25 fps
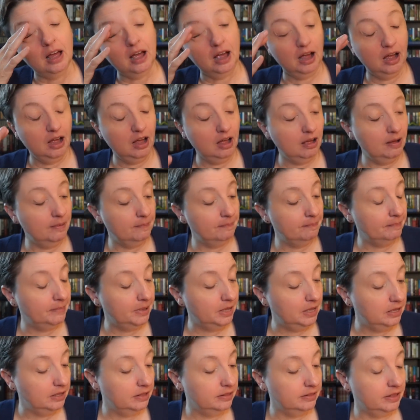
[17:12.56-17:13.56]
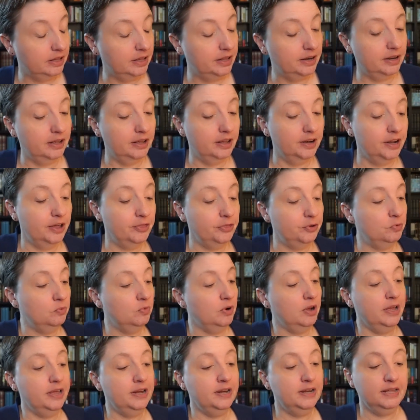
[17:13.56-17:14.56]
Um, another
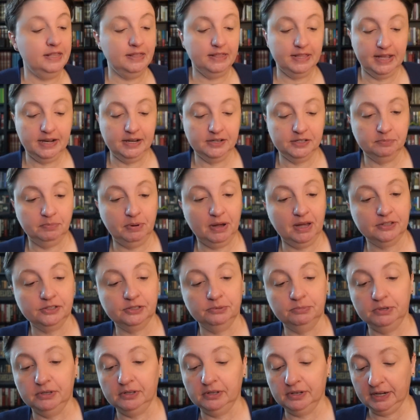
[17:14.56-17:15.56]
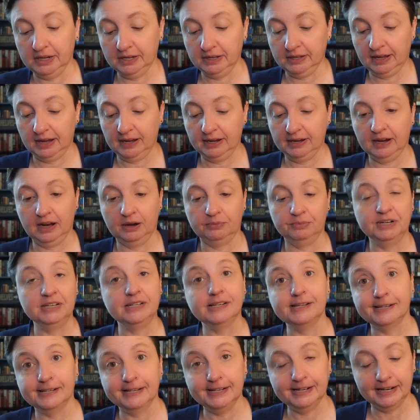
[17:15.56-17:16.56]
one that is a possibility I got
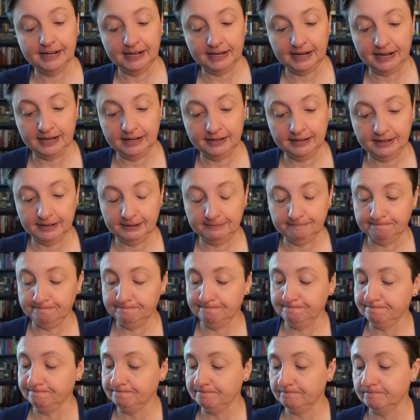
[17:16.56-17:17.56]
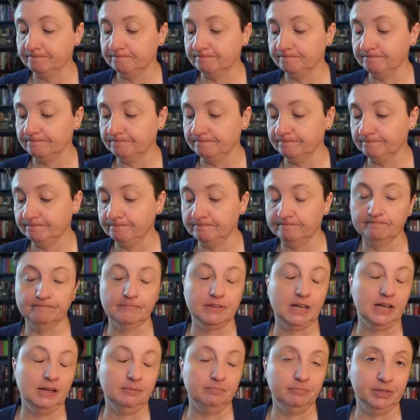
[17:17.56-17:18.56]
recently, and I um,
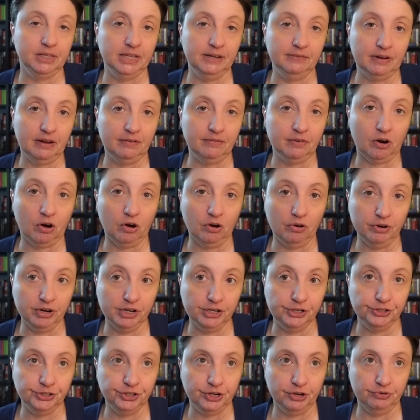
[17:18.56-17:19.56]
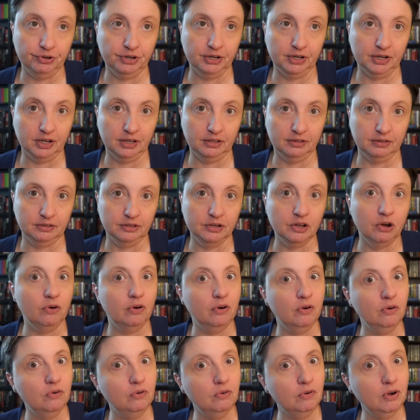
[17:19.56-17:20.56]
I believe I've already shown it on,
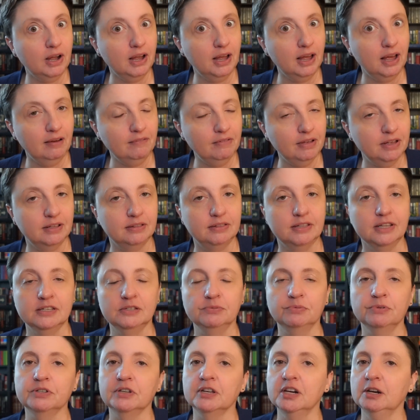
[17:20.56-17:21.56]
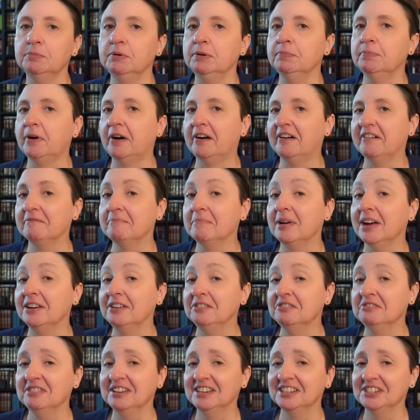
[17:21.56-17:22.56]
no I haven't. This was going to be part of my
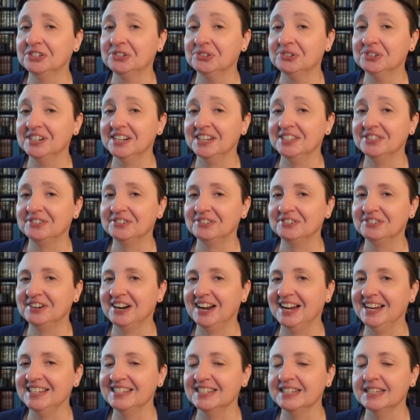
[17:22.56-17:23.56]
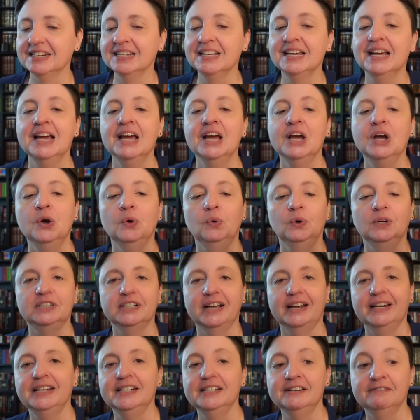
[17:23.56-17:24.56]
new History on the Horizon, which
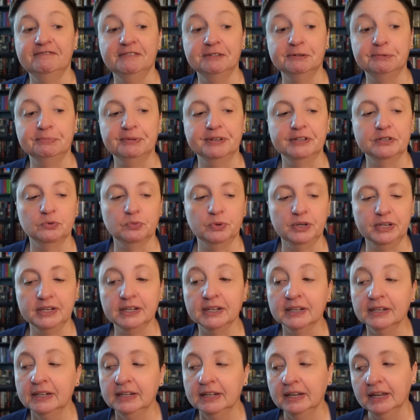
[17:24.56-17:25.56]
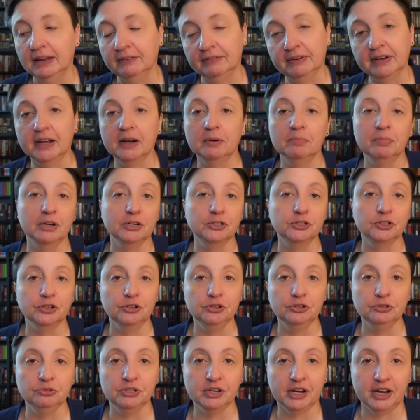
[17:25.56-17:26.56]
I need to film this week. I've got a bunch of
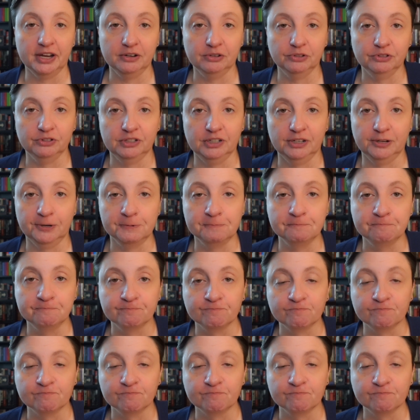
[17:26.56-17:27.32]
new titles here,